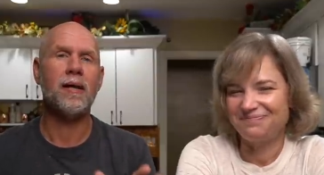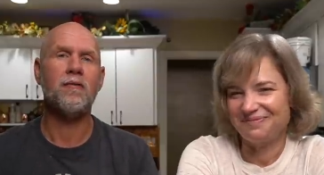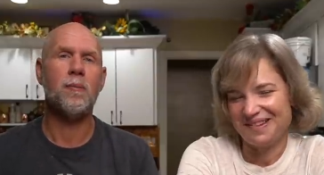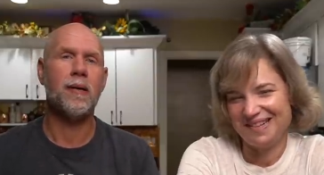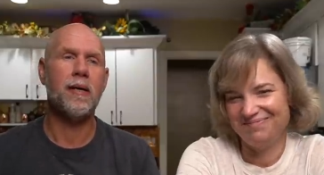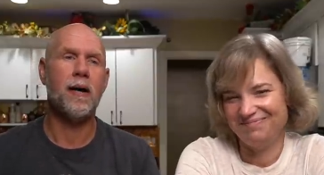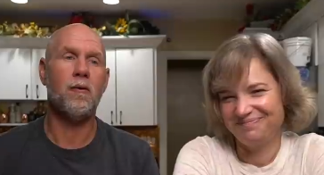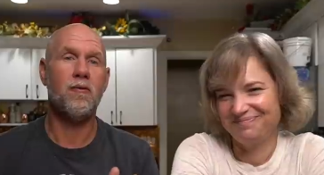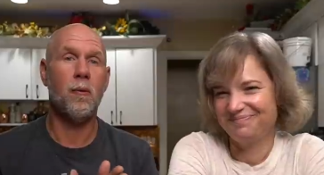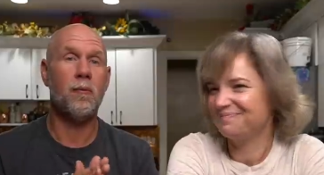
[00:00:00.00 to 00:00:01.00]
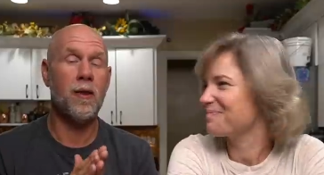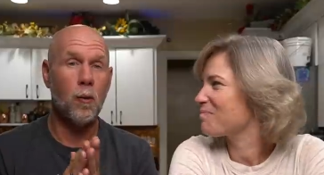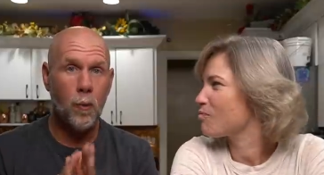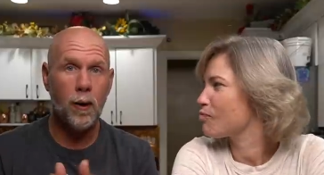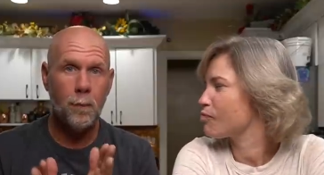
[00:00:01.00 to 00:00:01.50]
Speaker 1: everybody know. So
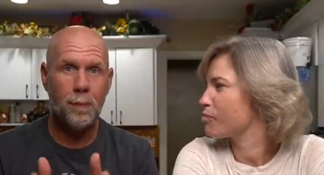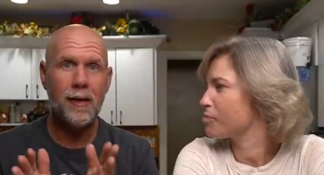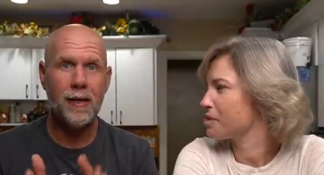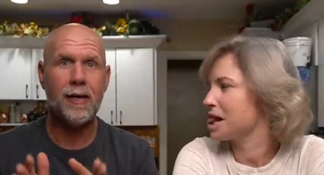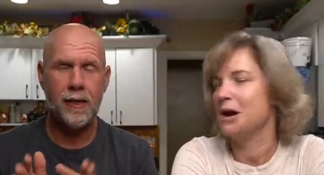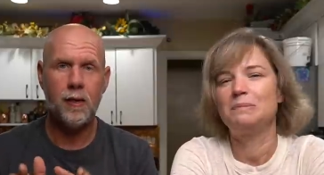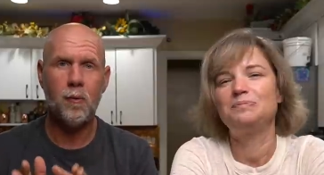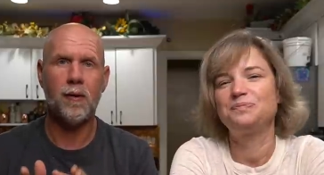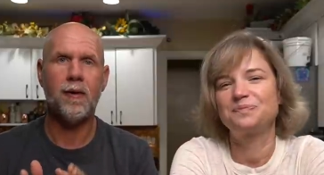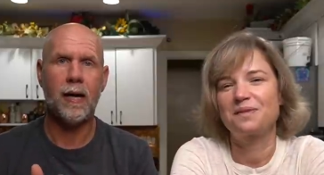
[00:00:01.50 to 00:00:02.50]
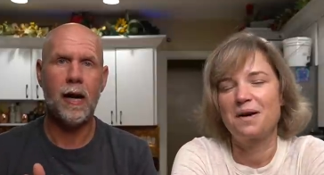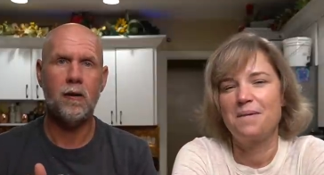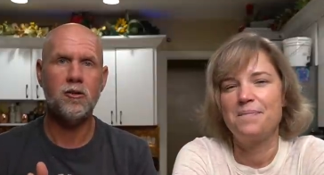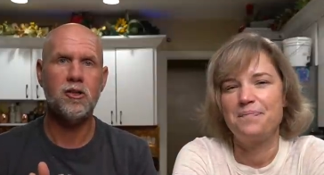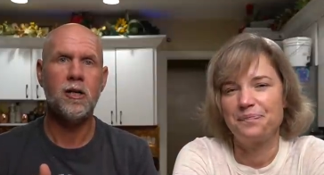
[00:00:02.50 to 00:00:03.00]
there will be a keto on the
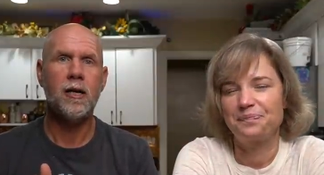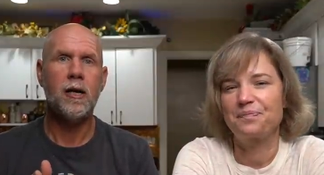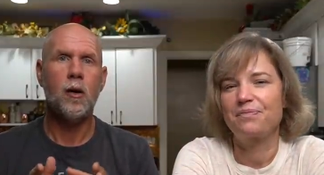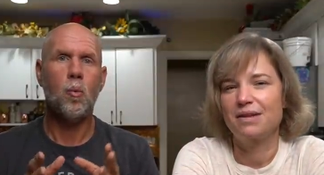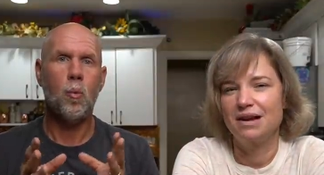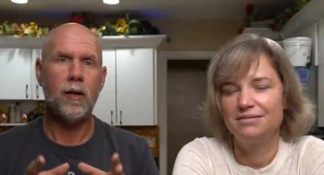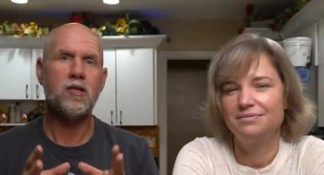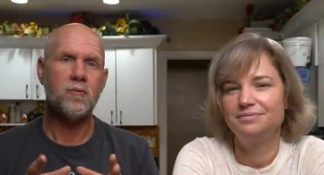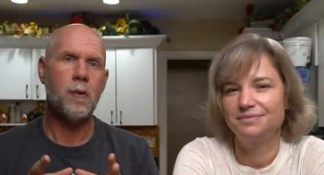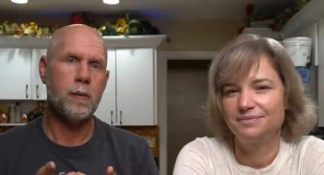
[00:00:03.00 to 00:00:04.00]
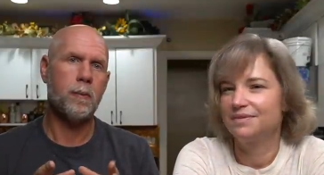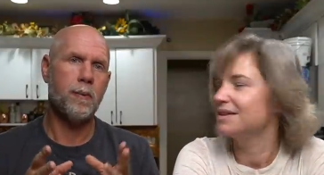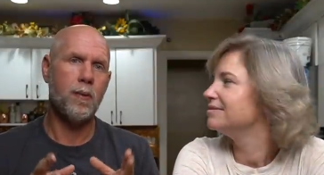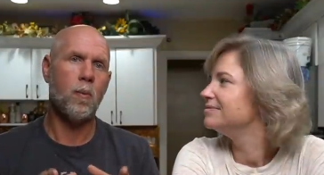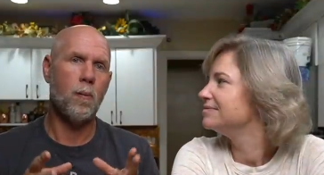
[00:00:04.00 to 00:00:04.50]
couch. We just
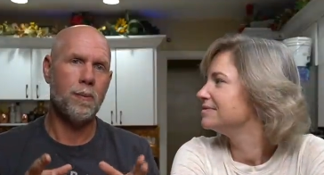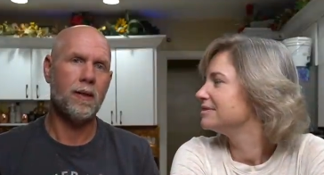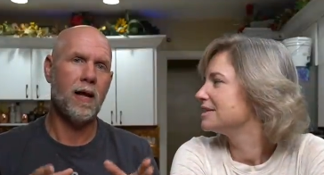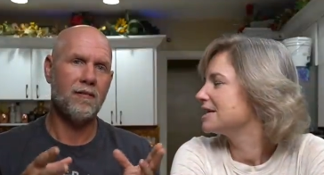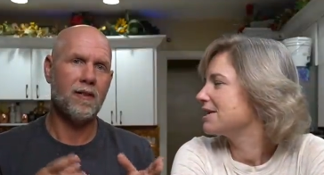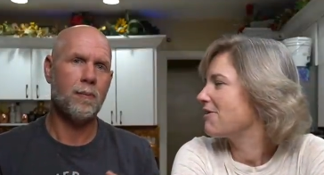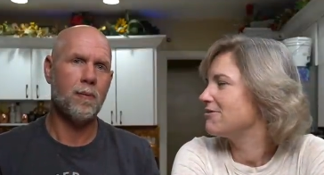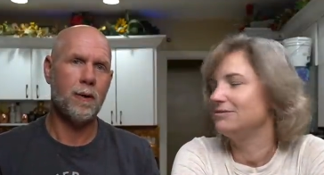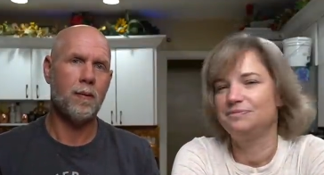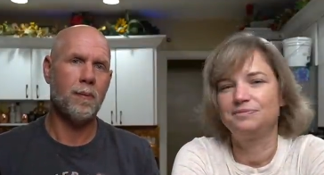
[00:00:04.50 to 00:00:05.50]
probably won't be live in the premiere